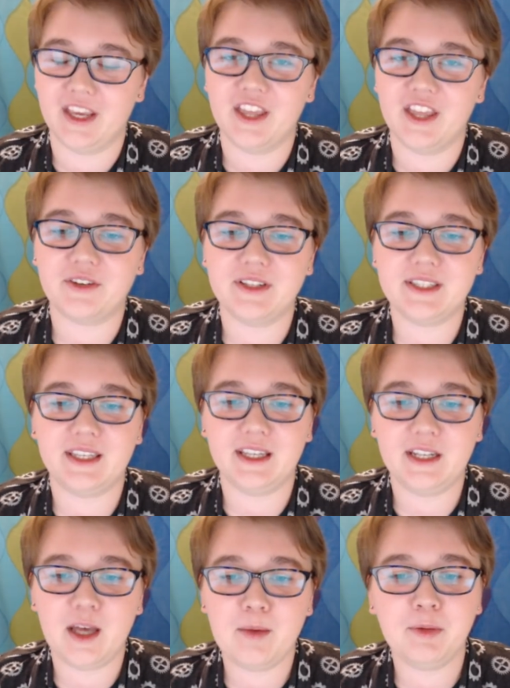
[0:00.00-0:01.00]
There is a
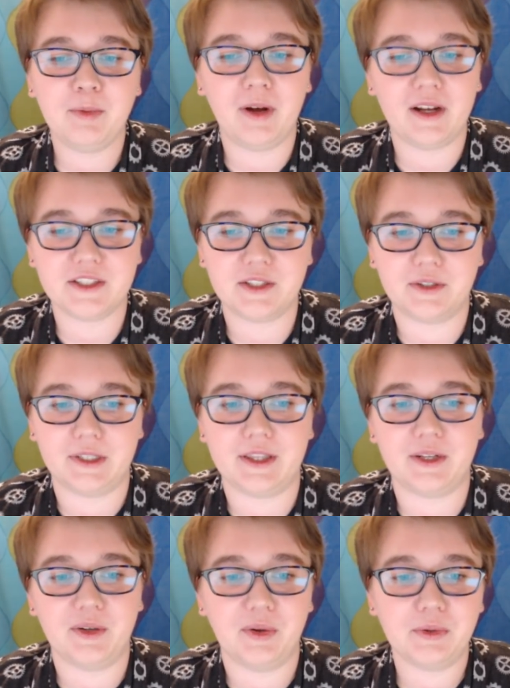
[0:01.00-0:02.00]
GitHub repository
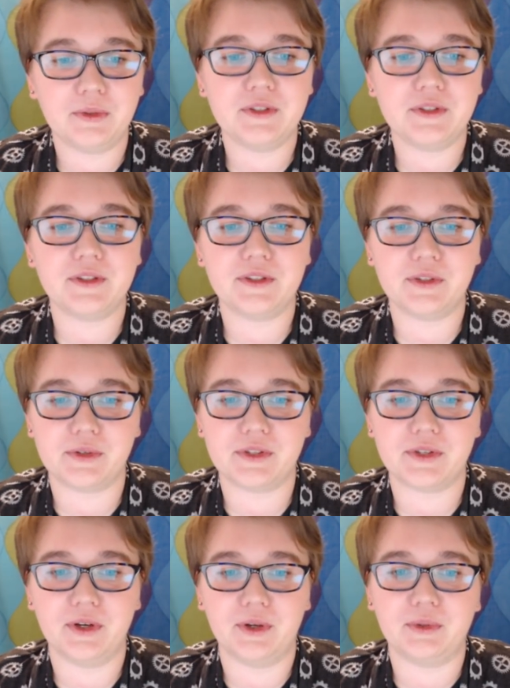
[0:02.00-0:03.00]
that holds the source
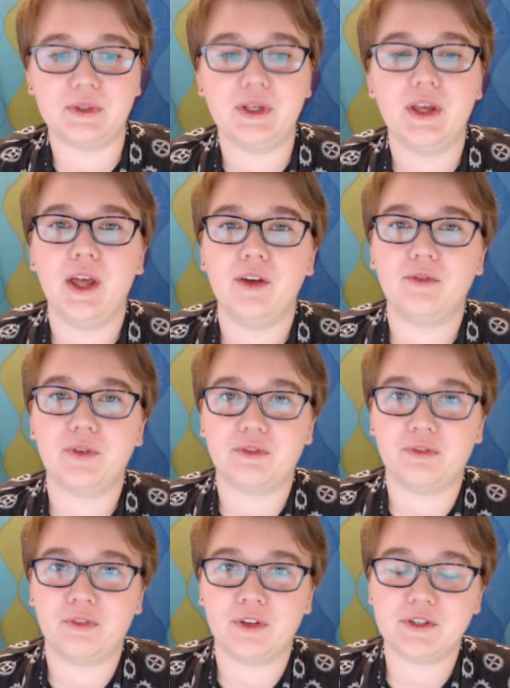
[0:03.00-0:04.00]
code for the
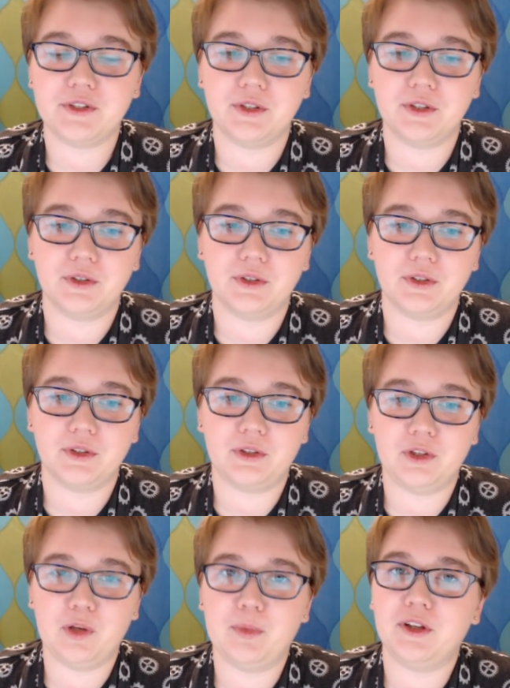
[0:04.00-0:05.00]
First
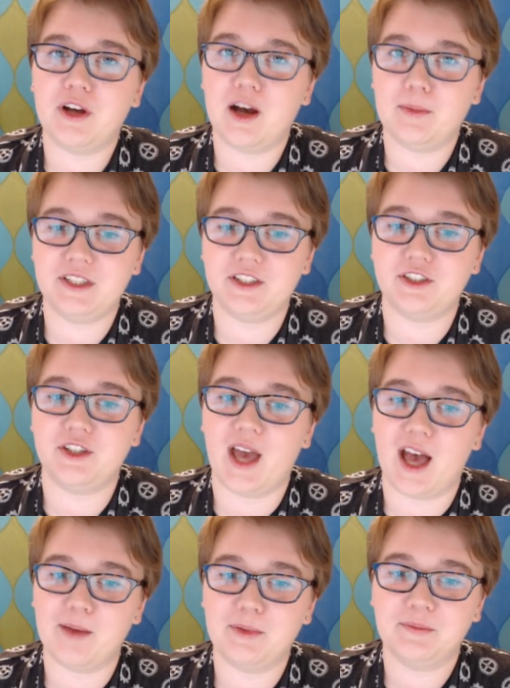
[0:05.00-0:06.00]
Global competition
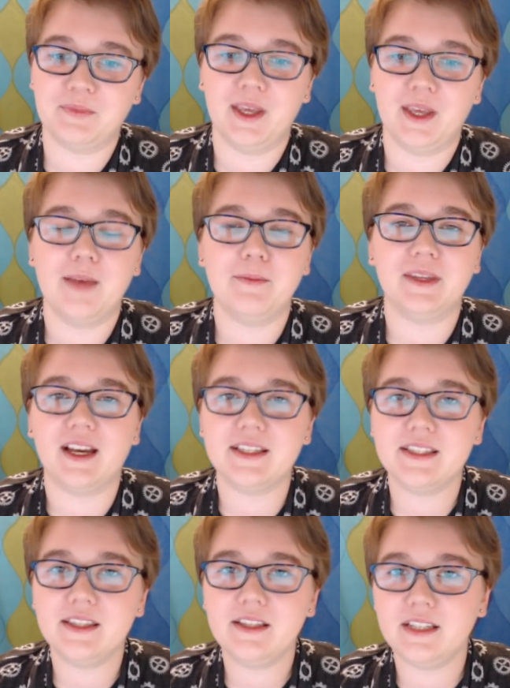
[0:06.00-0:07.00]
app. Because
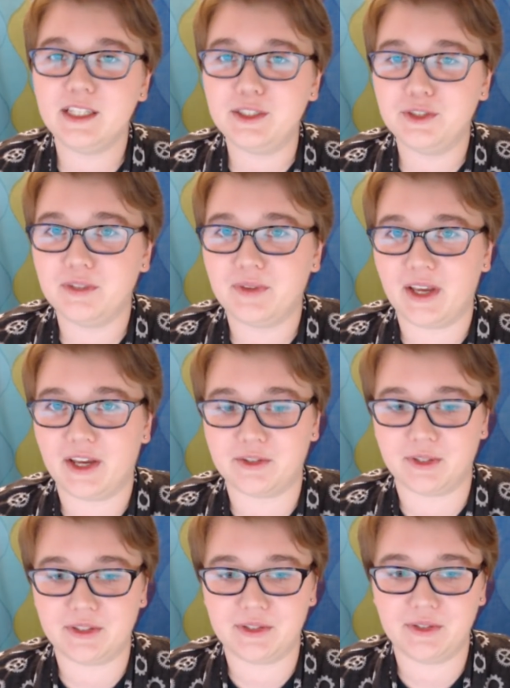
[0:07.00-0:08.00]
of the nature of
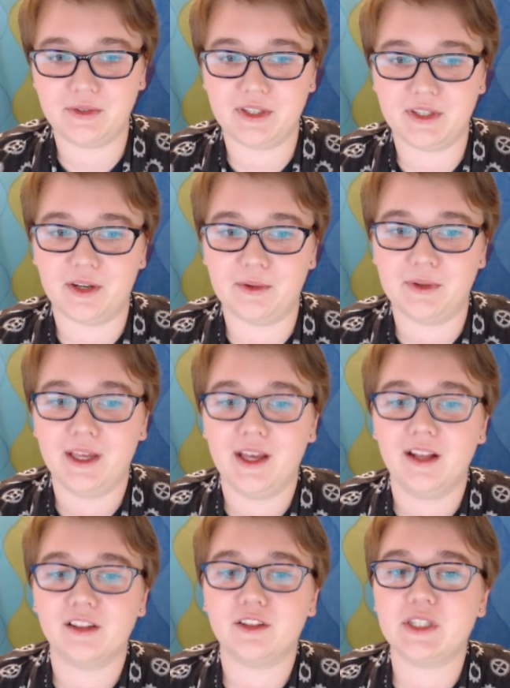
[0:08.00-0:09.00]
Android Studio,
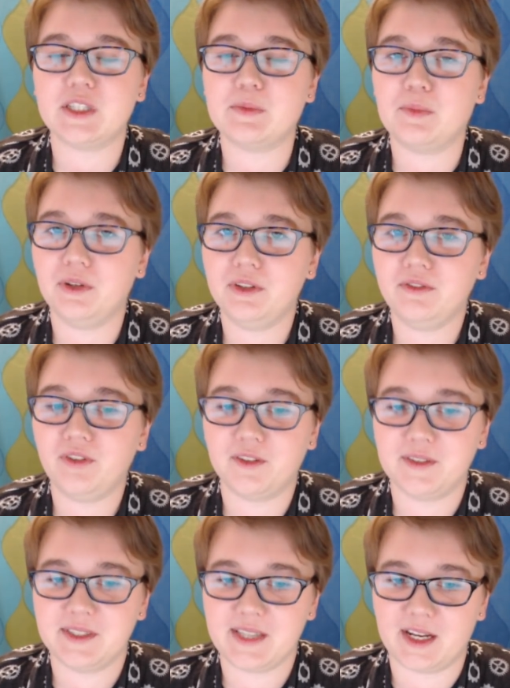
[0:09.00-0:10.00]
there is more involved
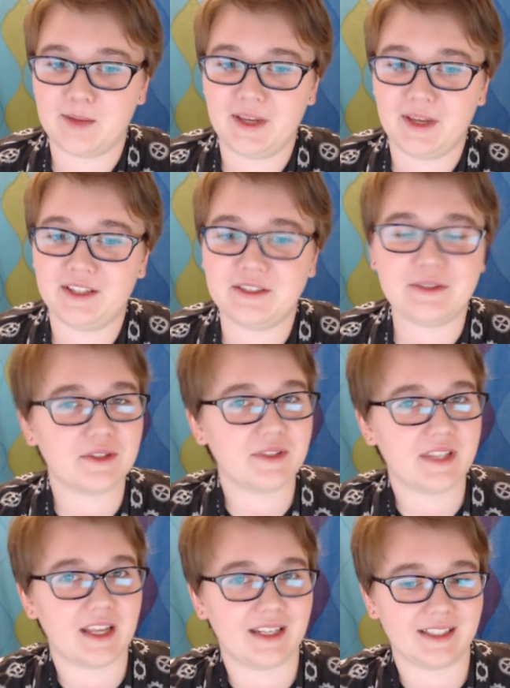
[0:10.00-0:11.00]
setup and user
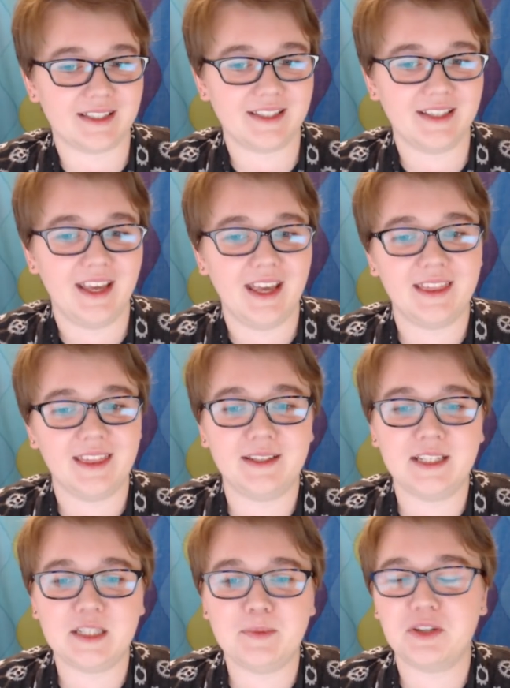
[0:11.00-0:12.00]
settings that
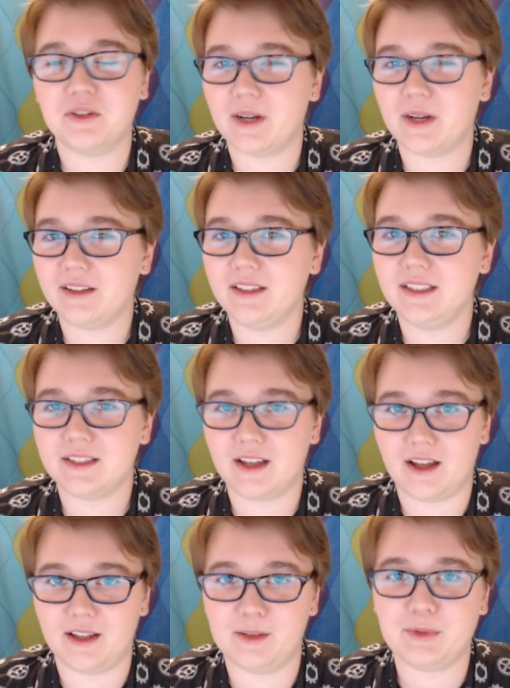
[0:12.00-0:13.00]
need to be correctly
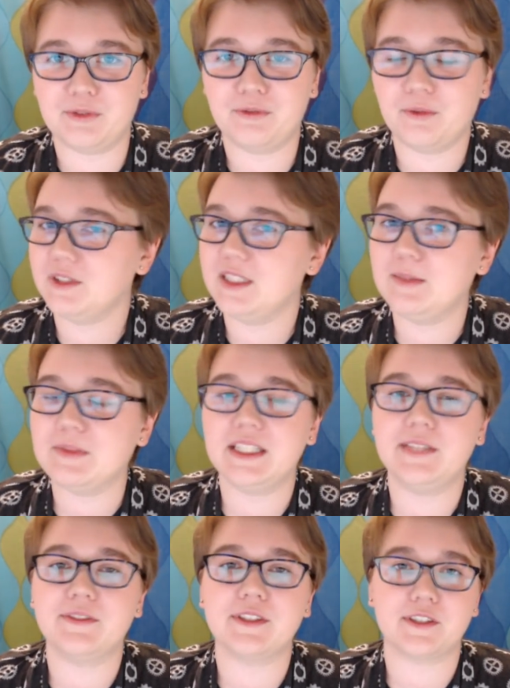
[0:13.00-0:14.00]
done before teams can
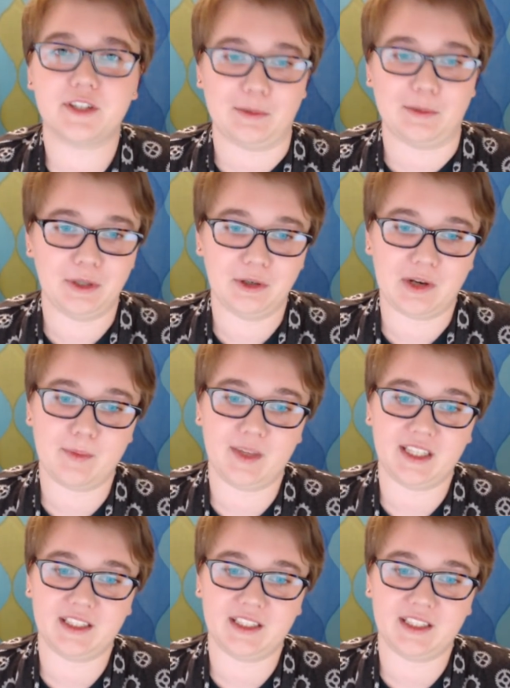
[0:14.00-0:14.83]
even start programming.